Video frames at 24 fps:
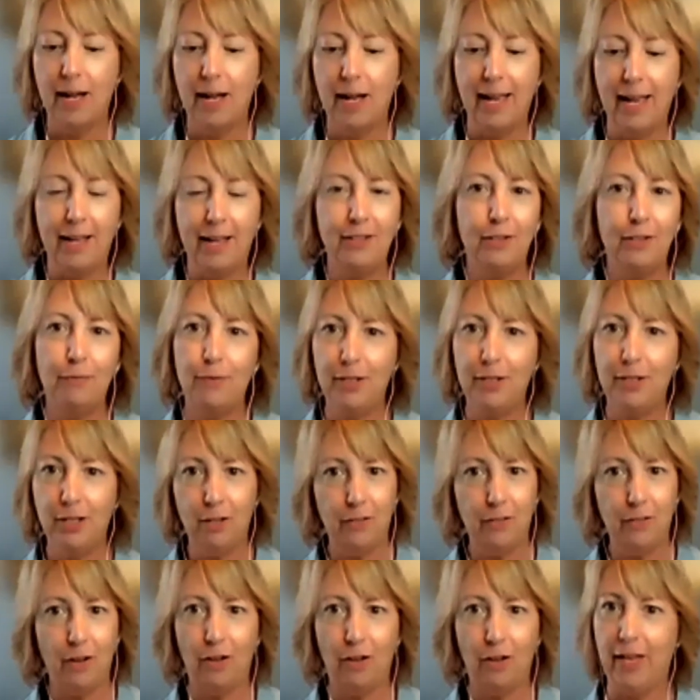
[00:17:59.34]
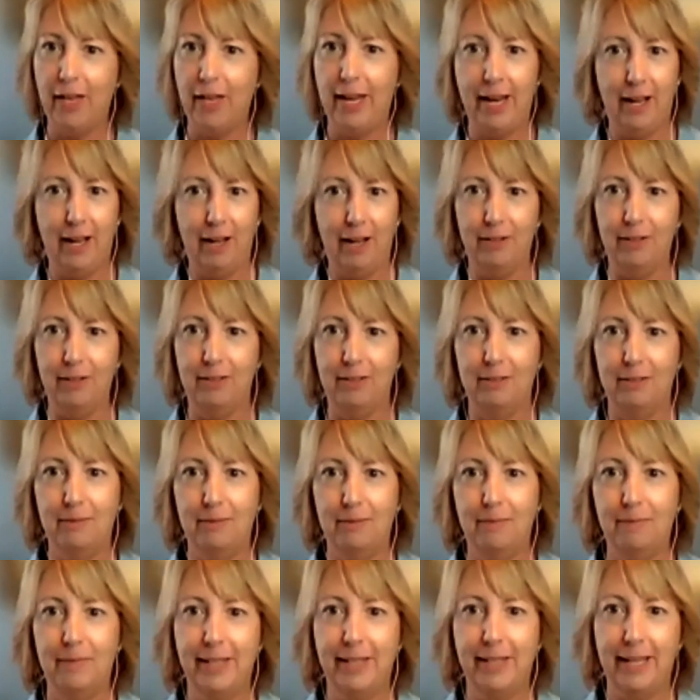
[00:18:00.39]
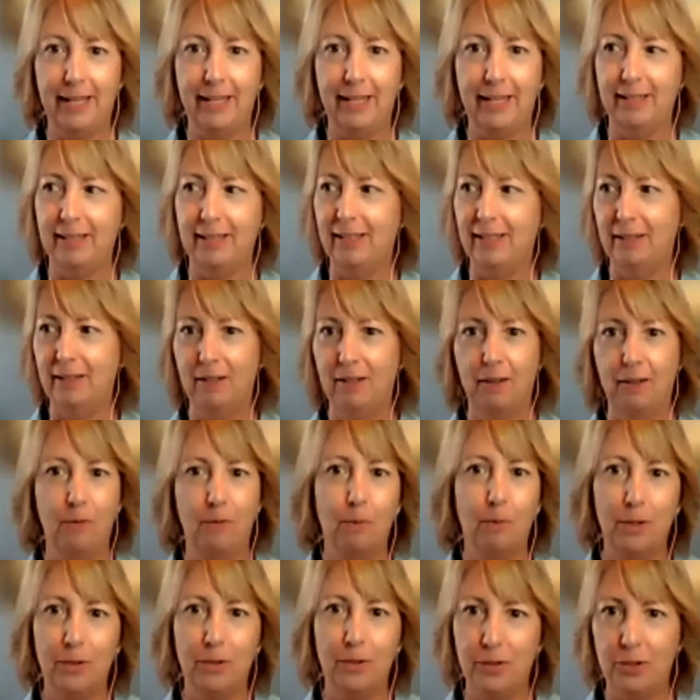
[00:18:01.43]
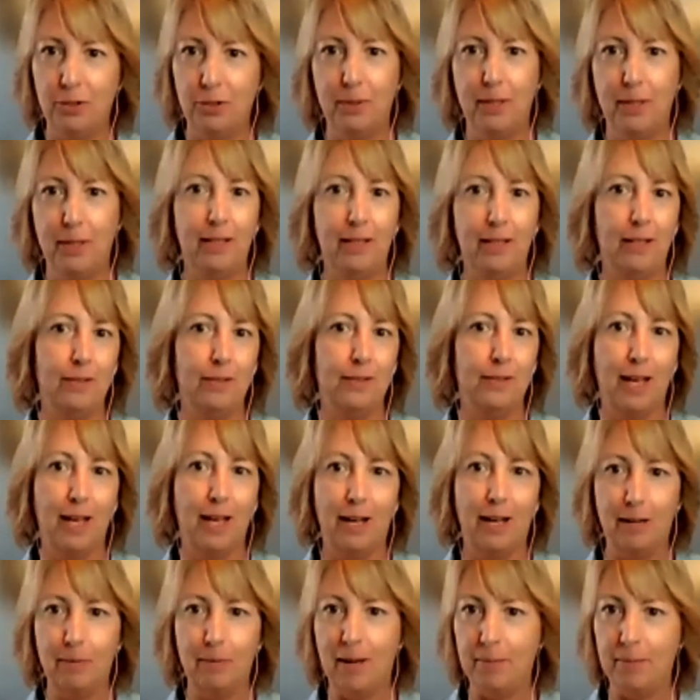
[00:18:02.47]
had to figure all that out. Like, what's doing this? How come